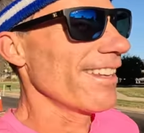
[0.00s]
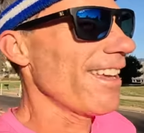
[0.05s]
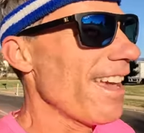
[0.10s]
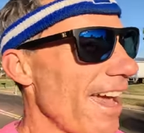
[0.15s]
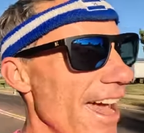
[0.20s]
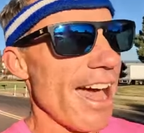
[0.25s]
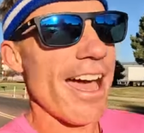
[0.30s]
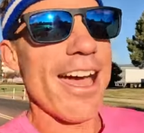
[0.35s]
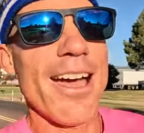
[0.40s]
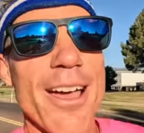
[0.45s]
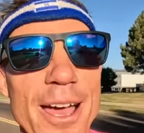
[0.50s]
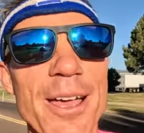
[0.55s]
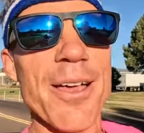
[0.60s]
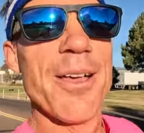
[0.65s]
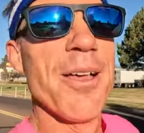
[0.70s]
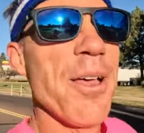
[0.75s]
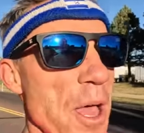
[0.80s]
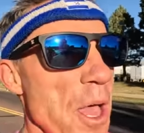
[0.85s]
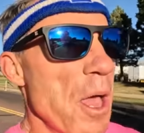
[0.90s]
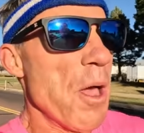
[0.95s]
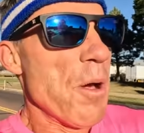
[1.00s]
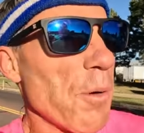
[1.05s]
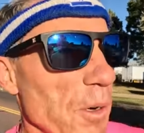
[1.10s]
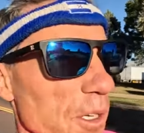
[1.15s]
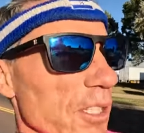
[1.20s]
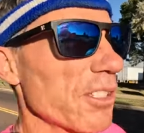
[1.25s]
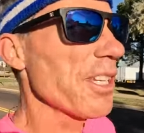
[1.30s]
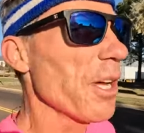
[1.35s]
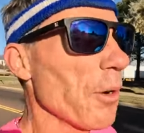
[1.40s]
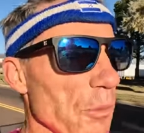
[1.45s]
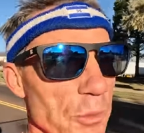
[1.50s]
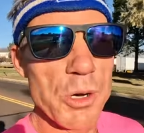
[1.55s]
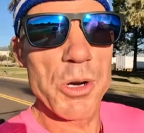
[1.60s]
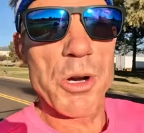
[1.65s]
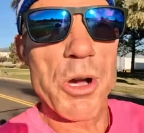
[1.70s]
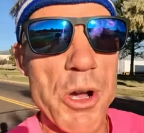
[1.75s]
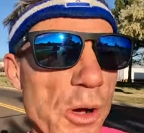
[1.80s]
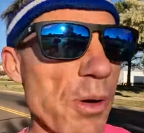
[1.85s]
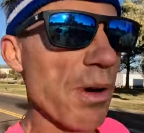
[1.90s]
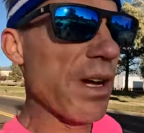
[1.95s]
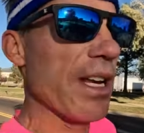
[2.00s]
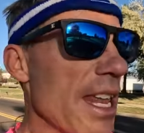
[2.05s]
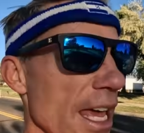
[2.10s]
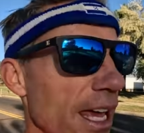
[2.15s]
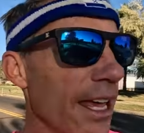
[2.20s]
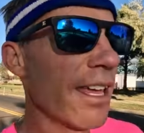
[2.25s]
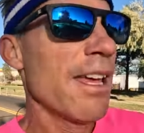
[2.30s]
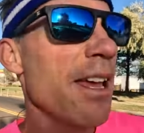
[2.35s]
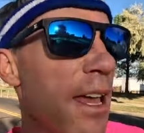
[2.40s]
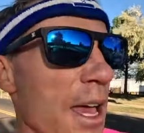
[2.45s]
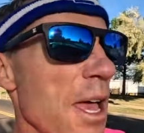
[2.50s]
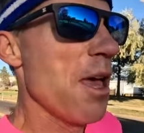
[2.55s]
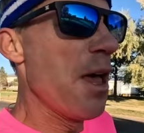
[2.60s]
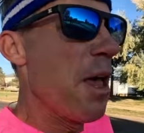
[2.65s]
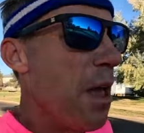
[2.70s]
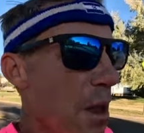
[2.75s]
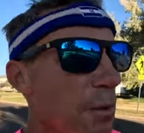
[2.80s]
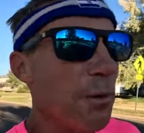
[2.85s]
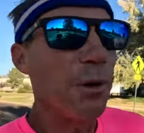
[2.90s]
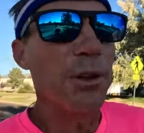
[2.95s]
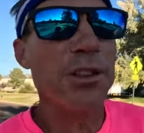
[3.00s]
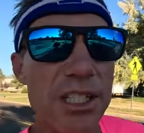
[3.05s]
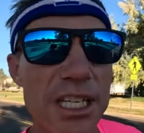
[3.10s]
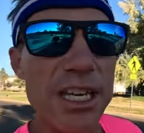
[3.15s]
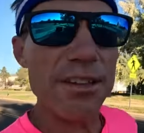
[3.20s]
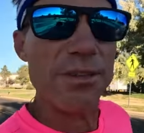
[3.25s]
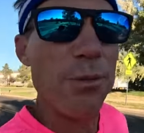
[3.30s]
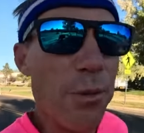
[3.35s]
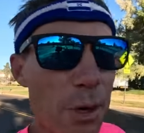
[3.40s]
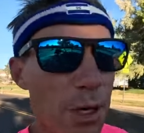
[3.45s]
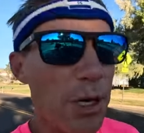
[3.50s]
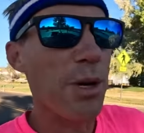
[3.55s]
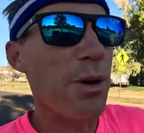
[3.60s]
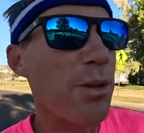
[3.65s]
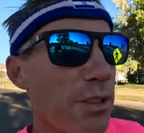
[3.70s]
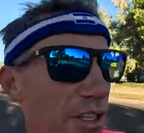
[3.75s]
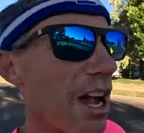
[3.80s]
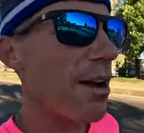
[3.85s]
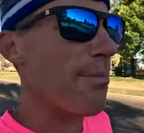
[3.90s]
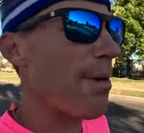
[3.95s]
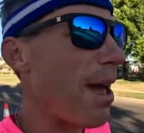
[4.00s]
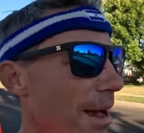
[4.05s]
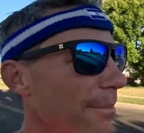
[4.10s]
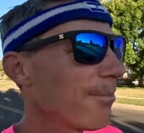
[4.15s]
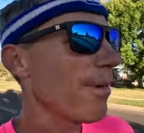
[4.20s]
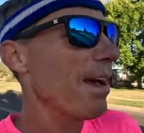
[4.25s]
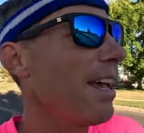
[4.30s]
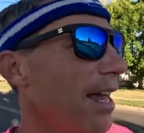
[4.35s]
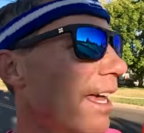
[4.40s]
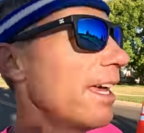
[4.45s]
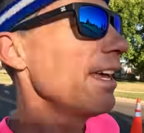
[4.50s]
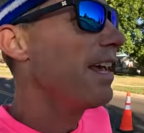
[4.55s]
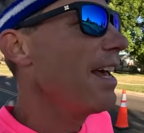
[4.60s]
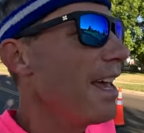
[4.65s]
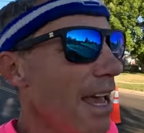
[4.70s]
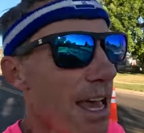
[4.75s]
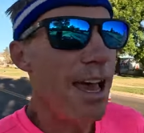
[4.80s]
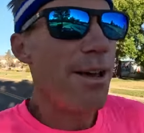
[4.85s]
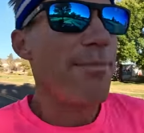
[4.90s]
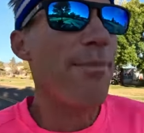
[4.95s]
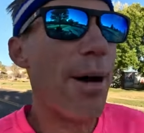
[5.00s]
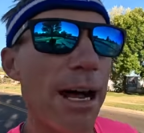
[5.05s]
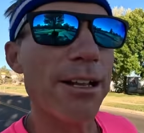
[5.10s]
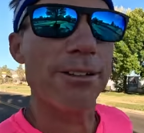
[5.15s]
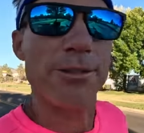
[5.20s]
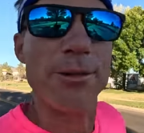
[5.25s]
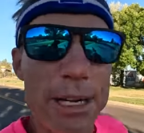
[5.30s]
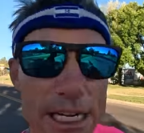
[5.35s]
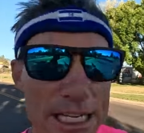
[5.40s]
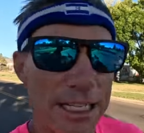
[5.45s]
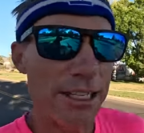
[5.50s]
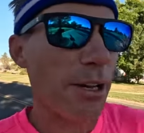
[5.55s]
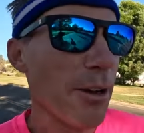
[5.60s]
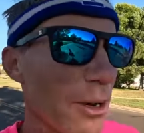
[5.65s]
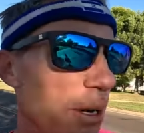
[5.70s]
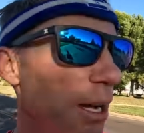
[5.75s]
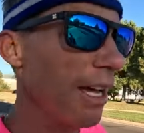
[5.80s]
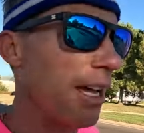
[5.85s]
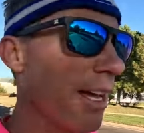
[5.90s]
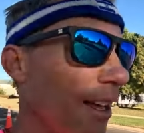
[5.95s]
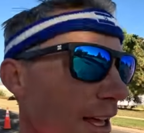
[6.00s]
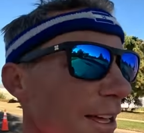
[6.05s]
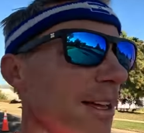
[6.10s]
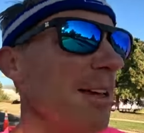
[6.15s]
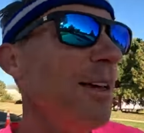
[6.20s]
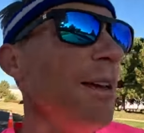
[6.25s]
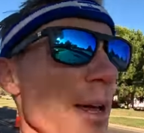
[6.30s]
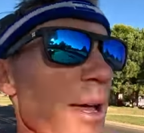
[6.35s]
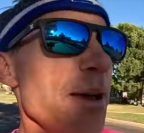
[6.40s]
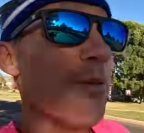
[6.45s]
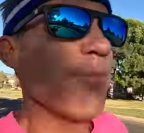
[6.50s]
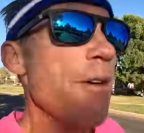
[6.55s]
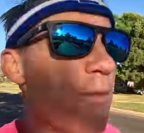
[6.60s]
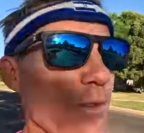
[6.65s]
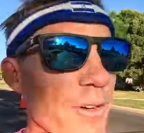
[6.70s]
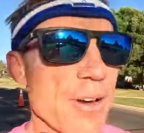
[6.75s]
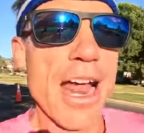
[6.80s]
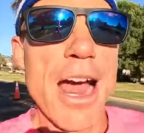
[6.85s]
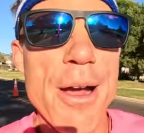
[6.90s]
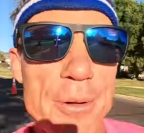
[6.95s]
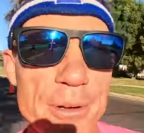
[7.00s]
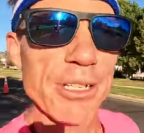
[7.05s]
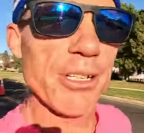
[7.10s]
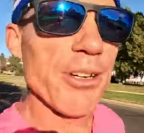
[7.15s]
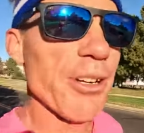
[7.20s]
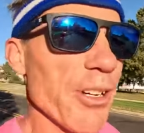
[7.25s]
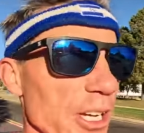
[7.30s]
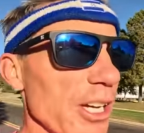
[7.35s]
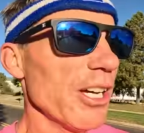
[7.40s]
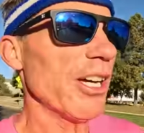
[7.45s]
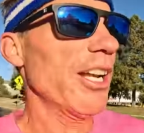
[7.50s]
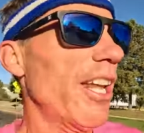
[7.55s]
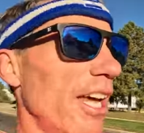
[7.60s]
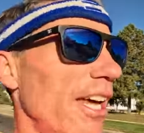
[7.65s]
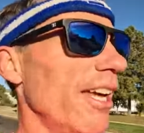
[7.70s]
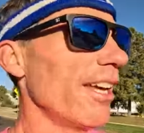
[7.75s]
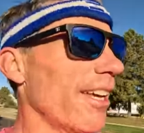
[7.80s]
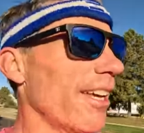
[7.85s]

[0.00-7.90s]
Yeah, we're still woohooing. We'll see if the woohoos come out at mile 22, but for now we're doing good.